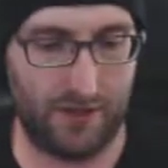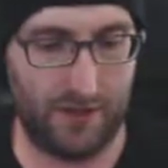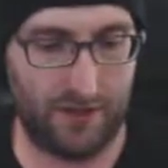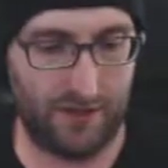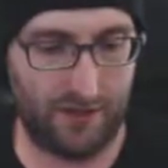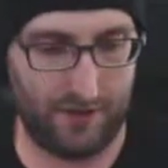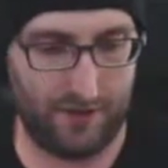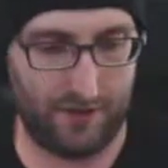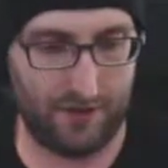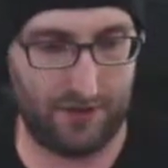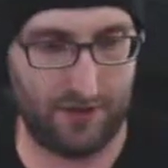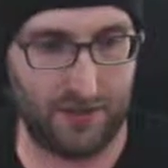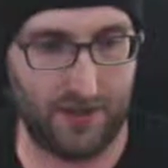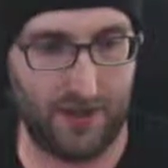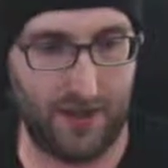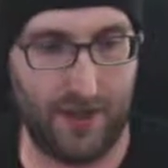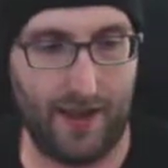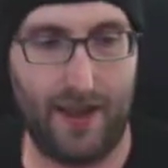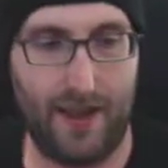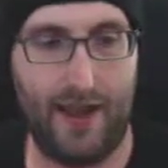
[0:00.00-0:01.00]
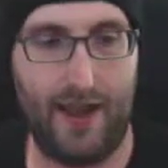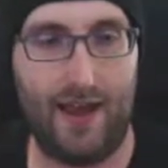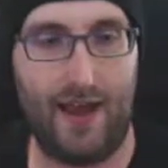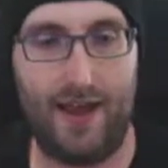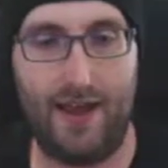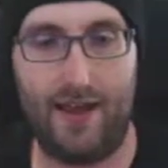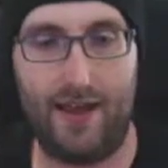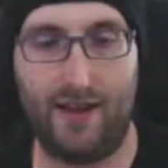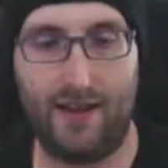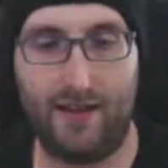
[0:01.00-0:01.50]
is
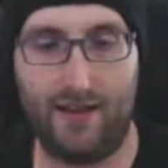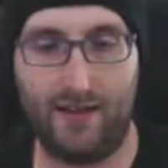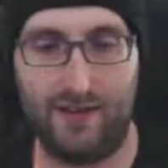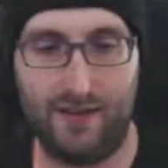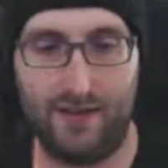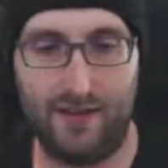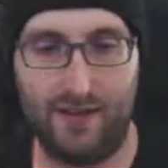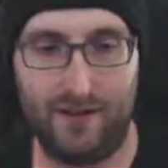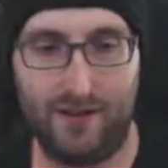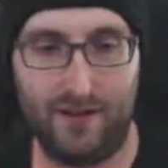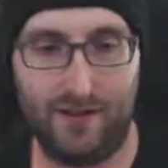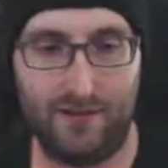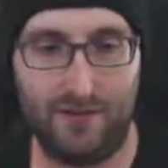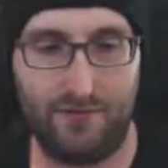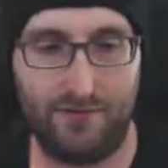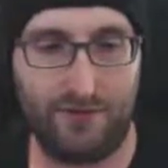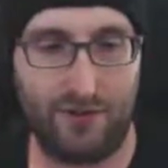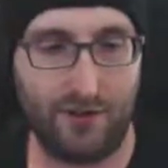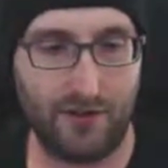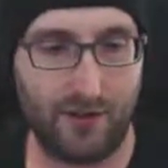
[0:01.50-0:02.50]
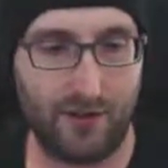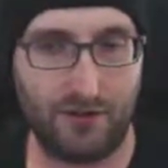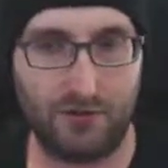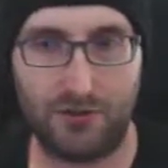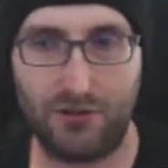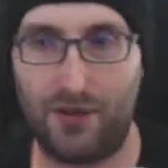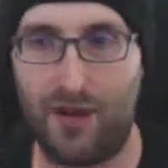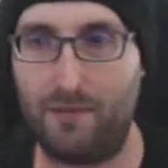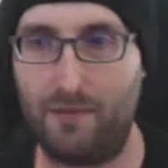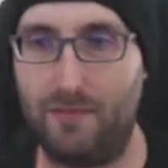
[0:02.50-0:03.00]
a Funko
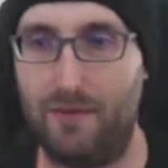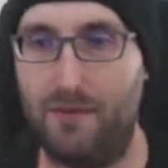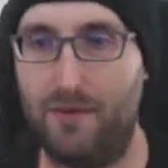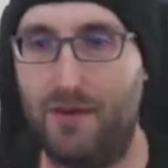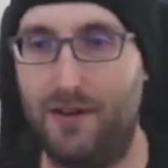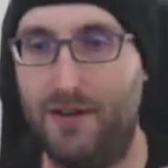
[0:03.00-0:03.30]
Shop limited